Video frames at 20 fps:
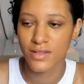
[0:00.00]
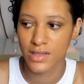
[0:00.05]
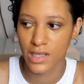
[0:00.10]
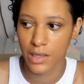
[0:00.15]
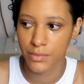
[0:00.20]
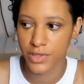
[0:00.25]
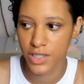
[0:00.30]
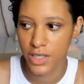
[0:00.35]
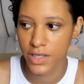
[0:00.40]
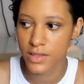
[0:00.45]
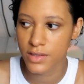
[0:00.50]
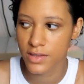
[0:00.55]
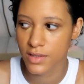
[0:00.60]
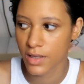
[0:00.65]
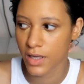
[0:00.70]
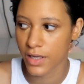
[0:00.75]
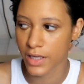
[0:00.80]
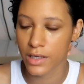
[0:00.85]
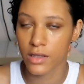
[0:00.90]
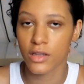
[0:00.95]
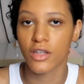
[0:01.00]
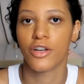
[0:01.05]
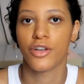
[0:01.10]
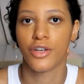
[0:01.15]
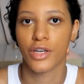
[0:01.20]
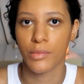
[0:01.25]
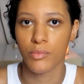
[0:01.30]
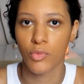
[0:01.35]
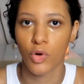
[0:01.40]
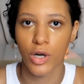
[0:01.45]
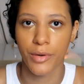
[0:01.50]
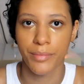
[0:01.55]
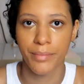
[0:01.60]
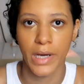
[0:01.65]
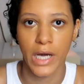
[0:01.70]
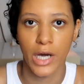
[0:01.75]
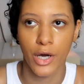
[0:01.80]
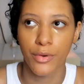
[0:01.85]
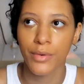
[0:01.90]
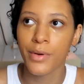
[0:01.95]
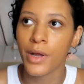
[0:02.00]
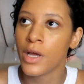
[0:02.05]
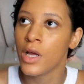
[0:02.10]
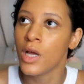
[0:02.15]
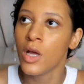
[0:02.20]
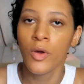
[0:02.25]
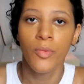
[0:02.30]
subjects, like learning more about